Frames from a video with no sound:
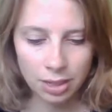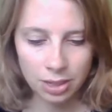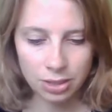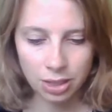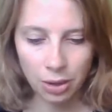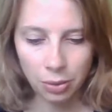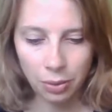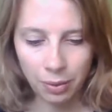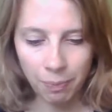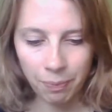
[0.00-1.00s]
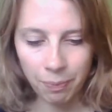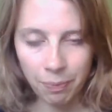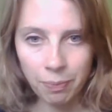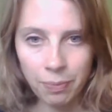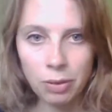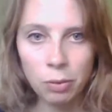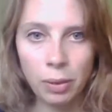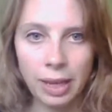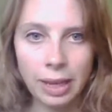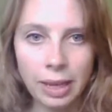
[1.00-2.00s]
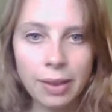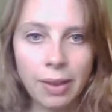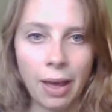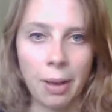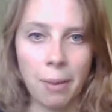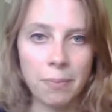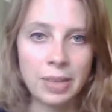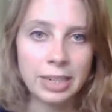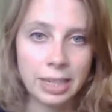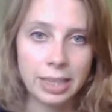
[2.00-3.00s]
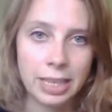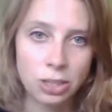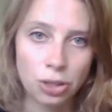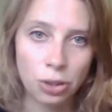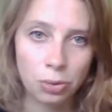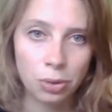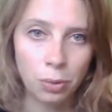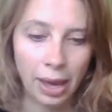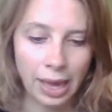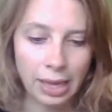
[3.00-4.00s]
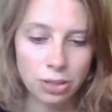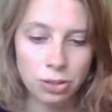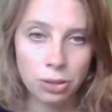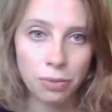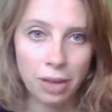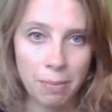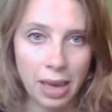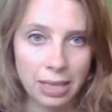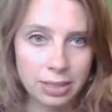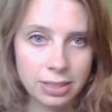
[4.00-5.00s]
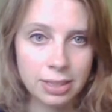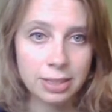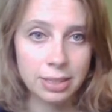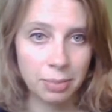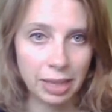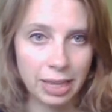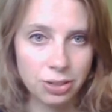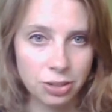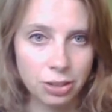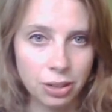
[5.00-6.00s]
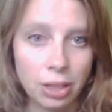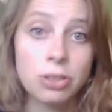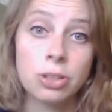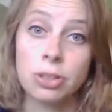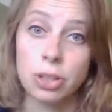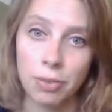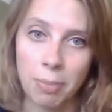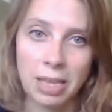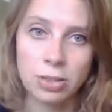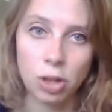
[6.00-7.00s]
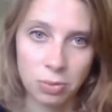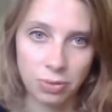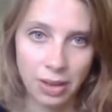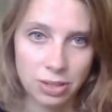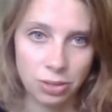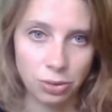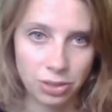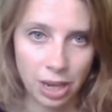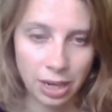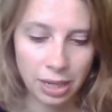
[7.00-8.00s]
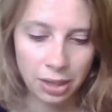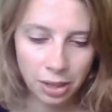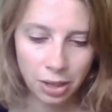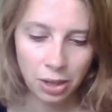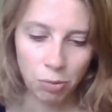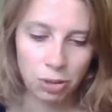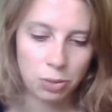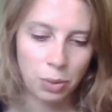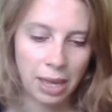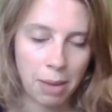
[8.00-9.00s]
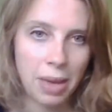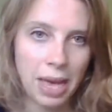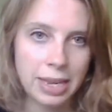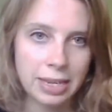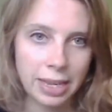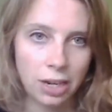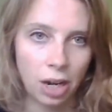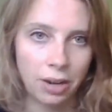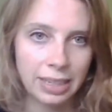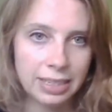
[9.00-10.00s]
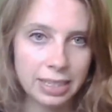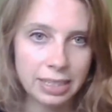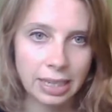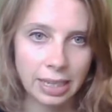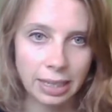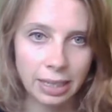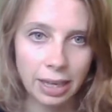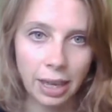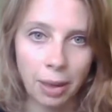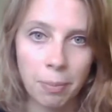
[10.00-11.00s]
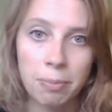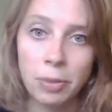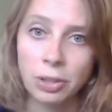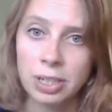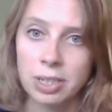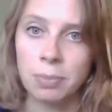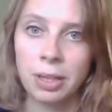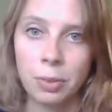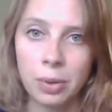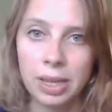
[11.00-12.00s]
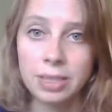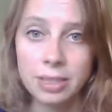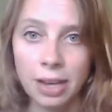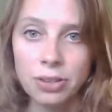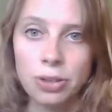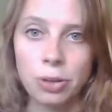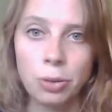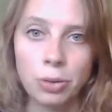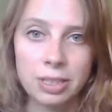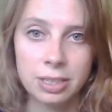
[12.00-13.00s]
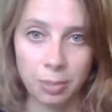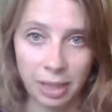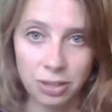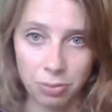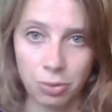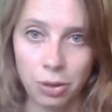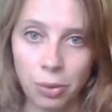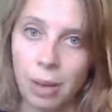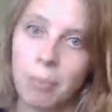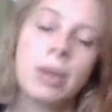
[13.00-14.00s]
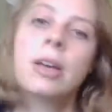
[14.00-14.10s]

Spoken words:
So we did this through a survey-based simulation, a survey-based observational study, which we embedded in our existing multidisciplinary in situ simulation program.